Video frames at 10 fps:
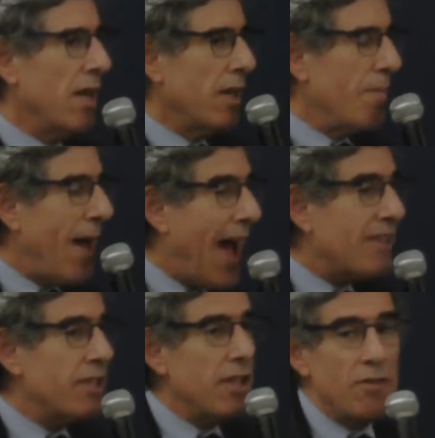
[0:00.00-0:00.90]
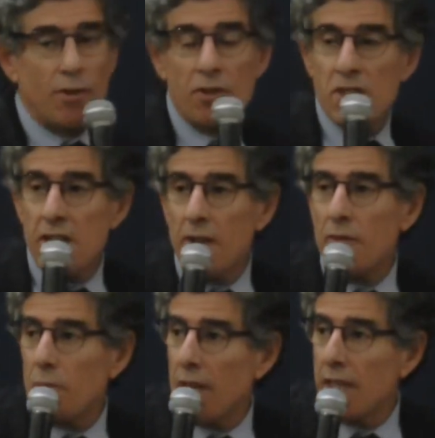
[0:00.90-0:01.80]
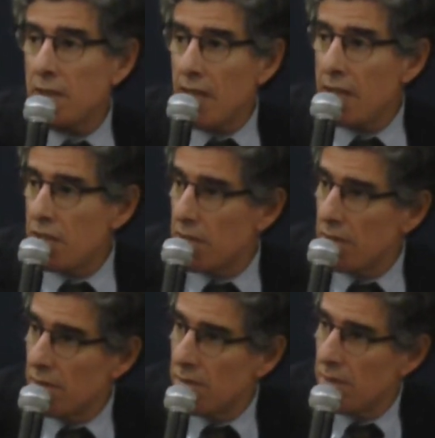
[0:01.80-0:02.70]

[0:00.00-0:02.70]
capacity for self regulation,